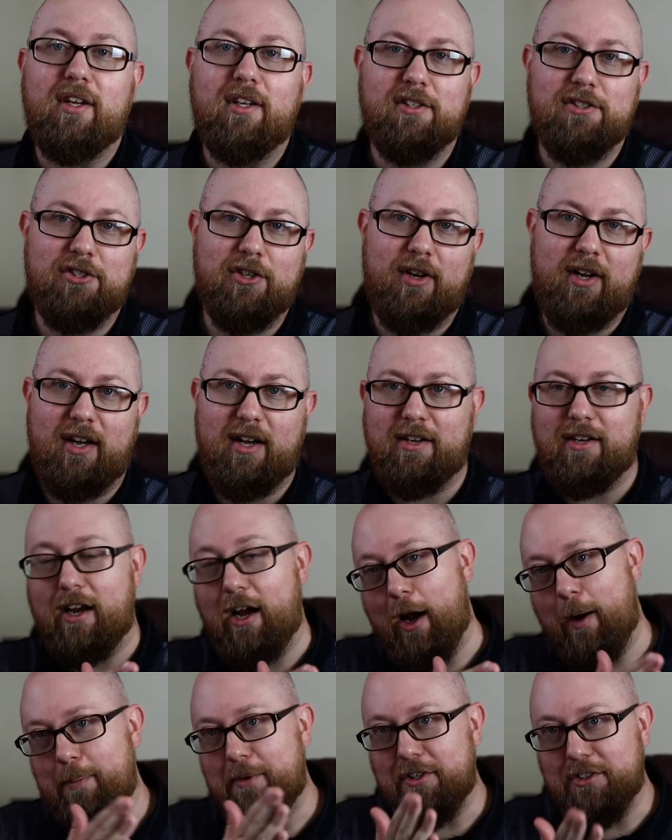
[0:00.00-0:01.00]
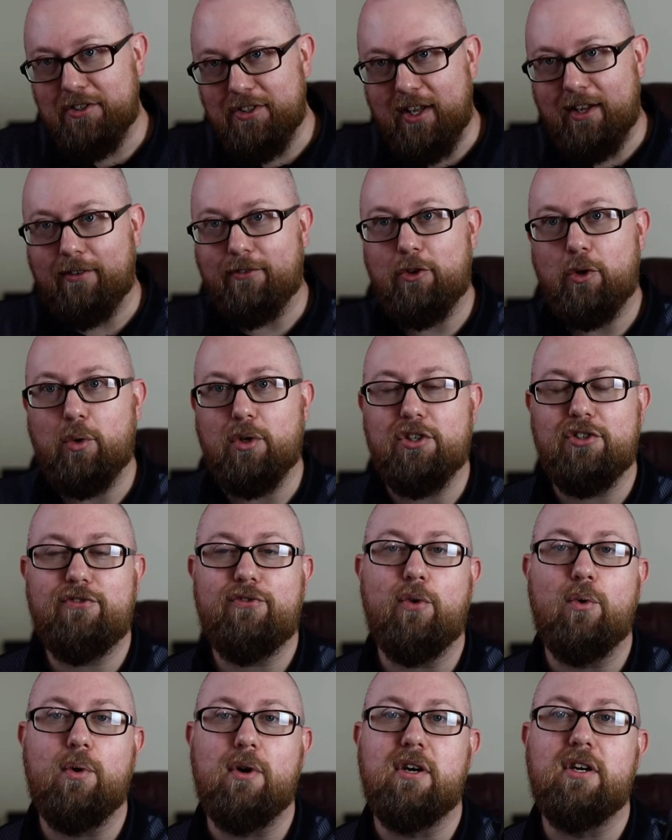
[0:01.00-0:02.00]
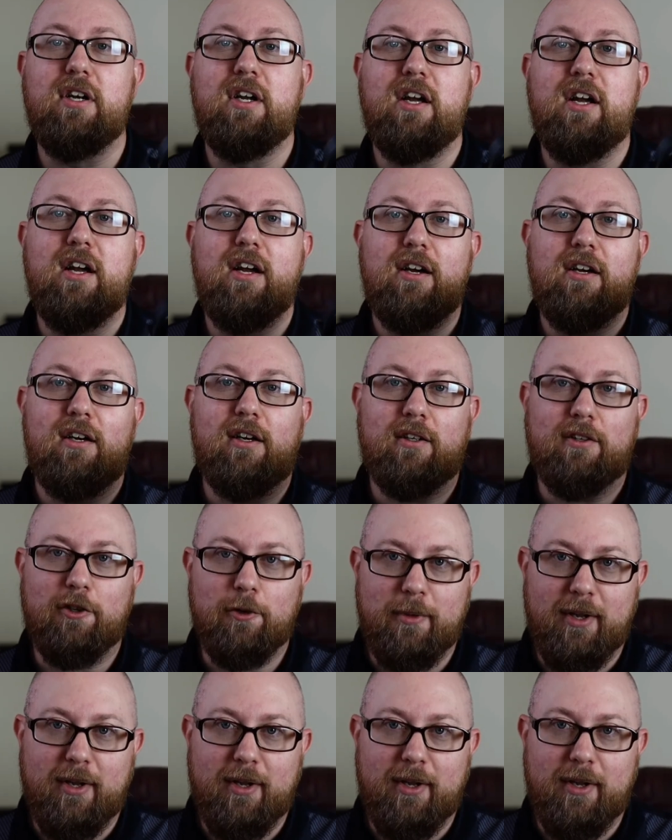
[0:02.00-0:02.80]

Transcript: And so I had to opt instead, of course, for a little